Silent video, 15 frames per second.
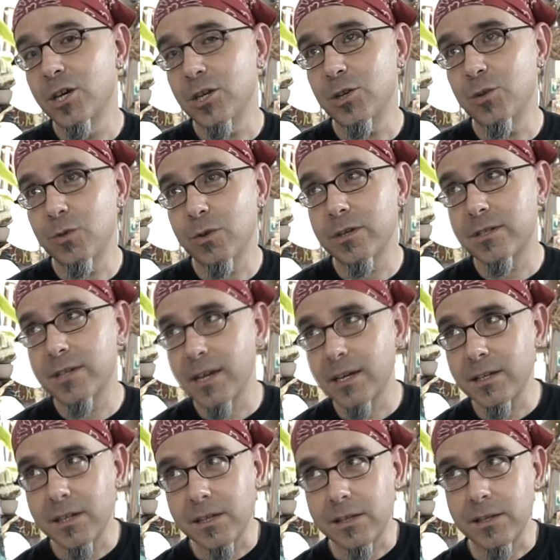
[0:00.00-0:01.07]
you are
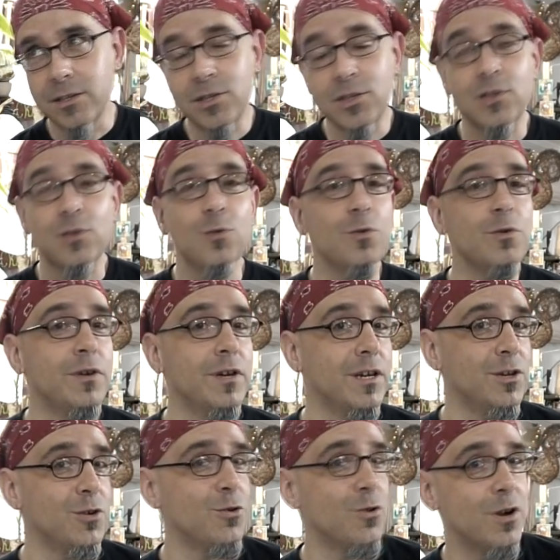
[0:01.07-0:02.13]
technically
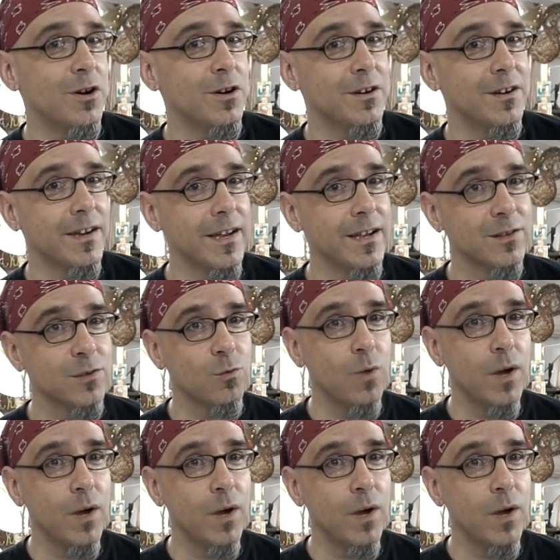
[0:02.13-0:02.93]
storing your art as